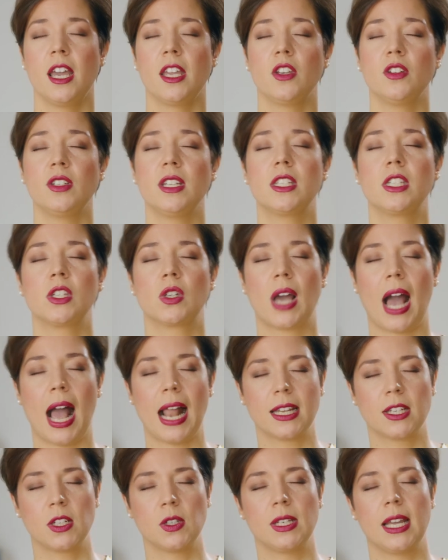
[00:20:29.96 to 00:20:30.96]
you need to
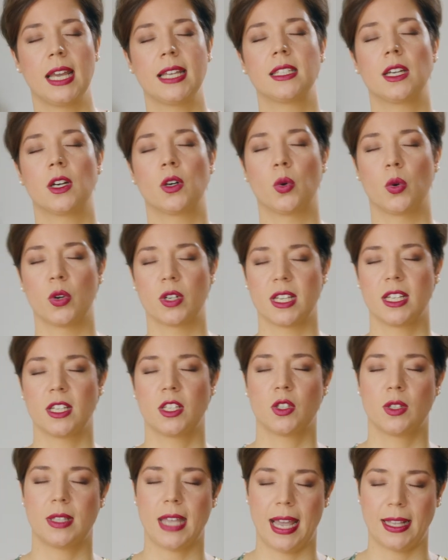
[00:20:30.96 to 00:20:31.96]
calculate according
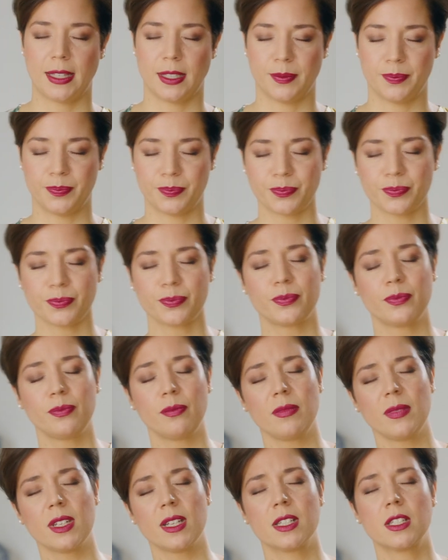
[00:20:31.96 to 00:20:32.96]
to that.
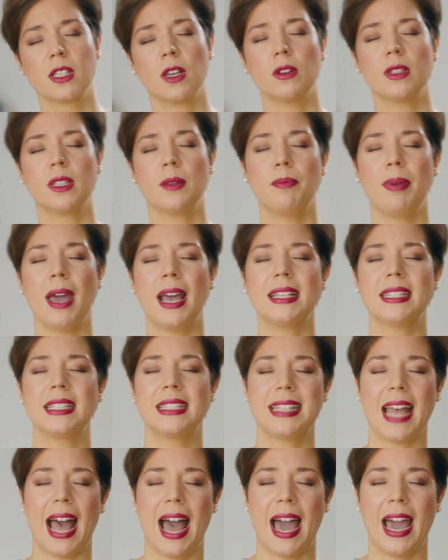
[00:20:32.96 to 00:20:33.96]
So the
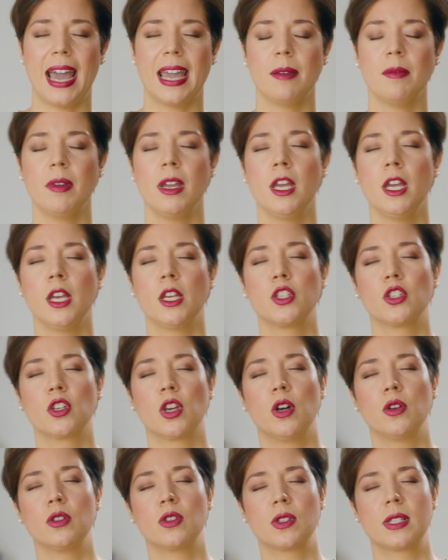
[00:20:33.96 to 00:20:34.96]
best time to
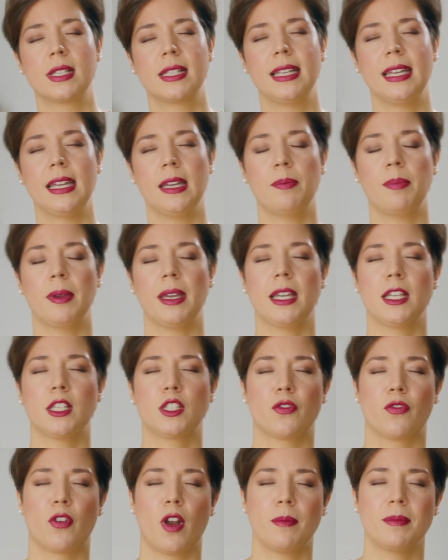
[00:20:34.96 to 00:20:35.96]
go to sleep
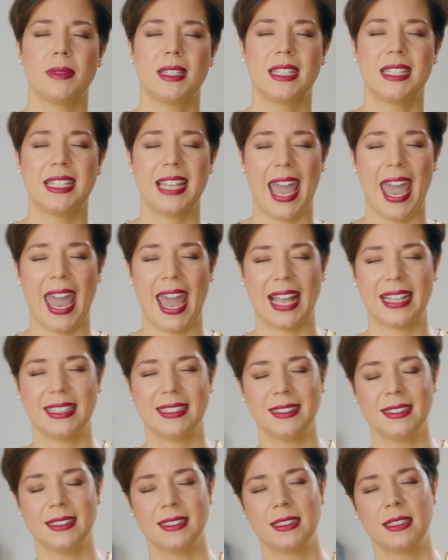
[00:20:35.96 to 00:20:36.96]
is from
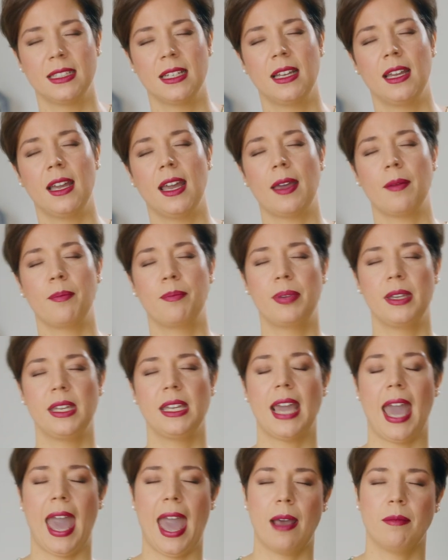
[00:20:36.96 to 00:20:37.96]
10
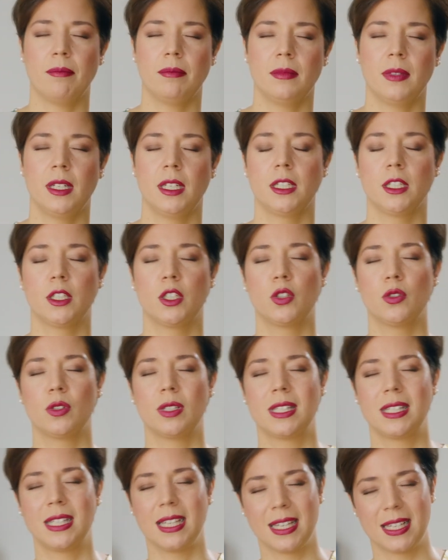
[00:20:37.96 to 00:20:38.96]
p.m. to
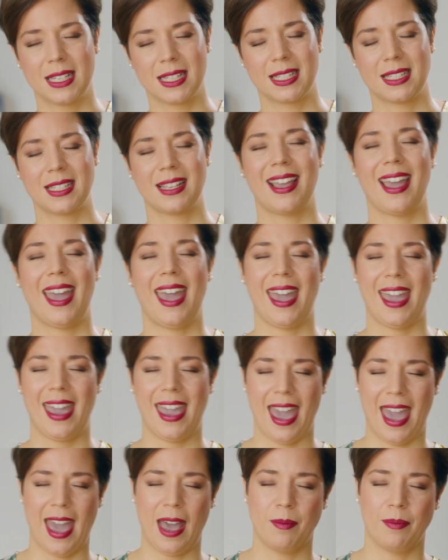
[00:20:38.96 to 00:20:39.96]
6
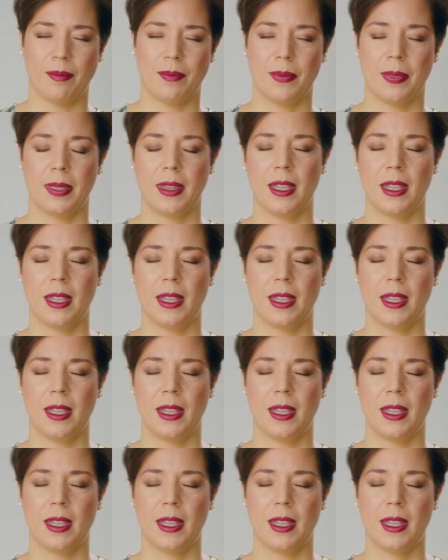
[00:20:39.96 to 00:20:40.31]
a.m.,